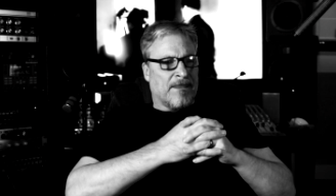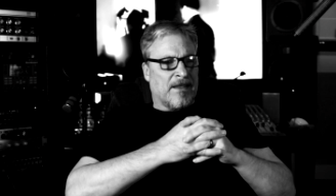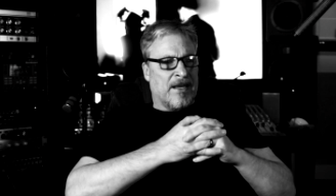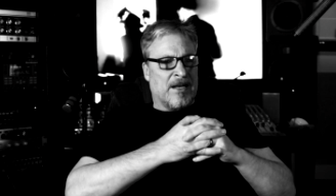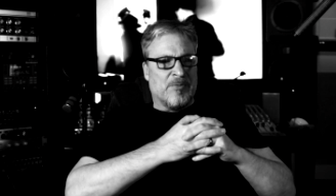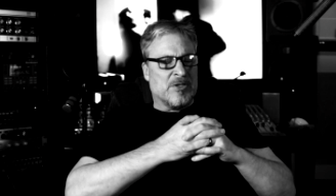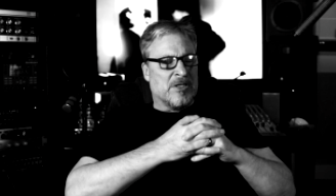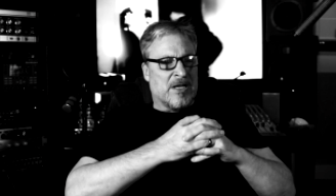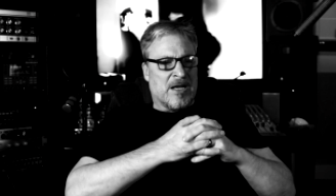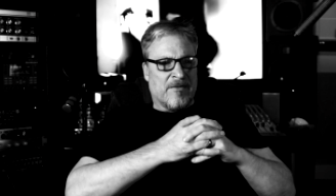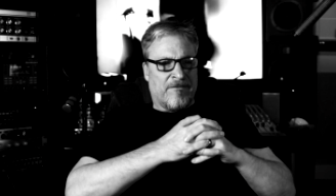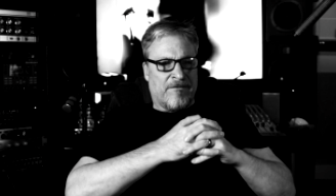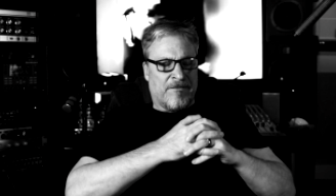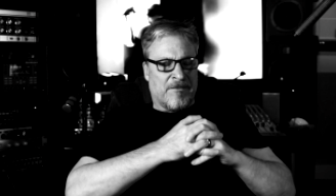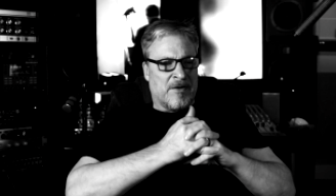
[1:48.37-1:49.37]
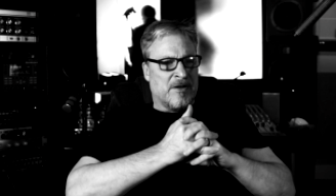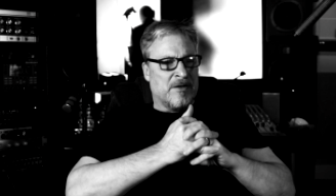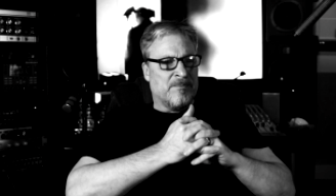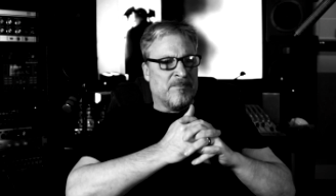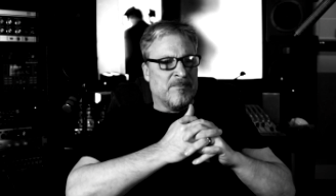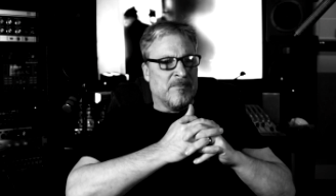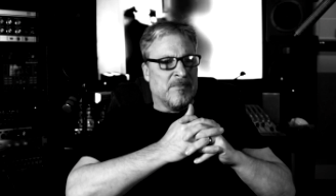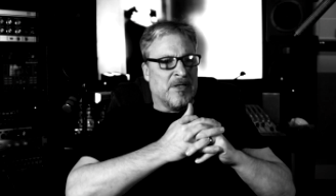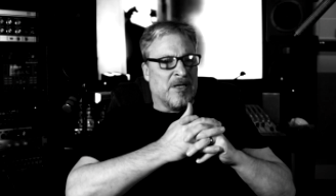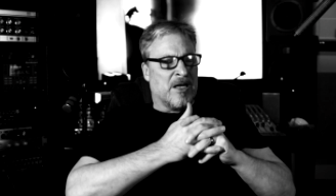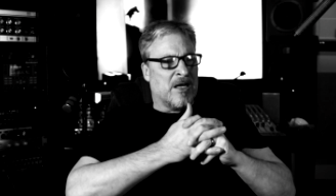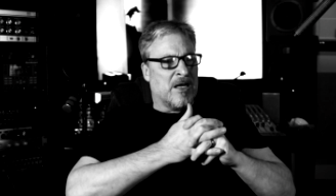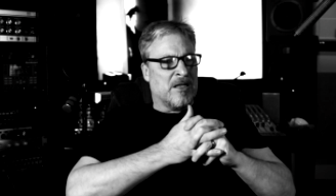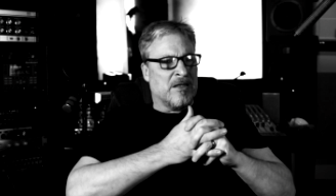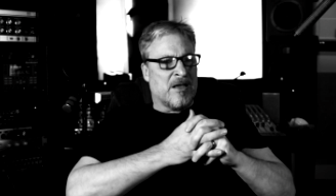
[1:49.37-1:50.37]
And it was a lot of fun,
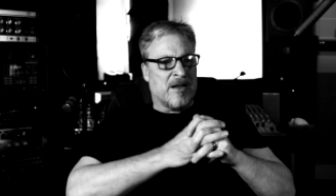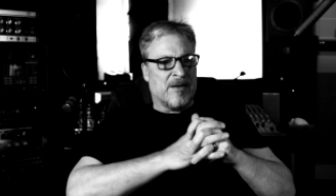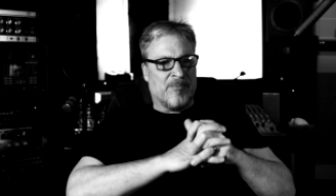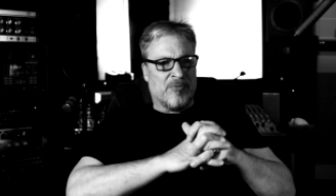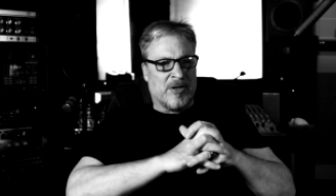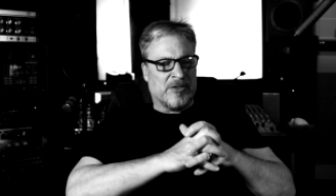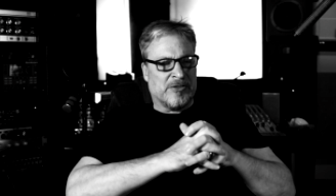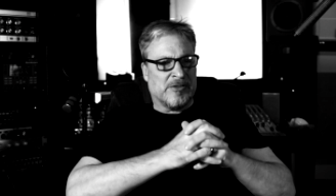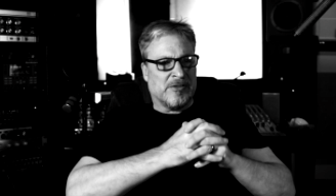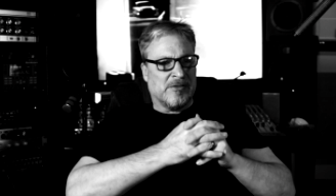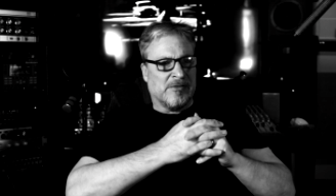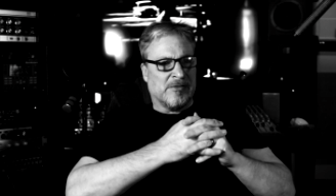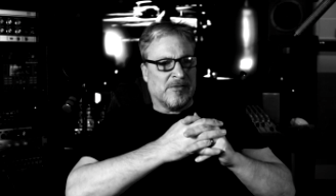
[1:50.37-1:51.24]
a lot of pressure,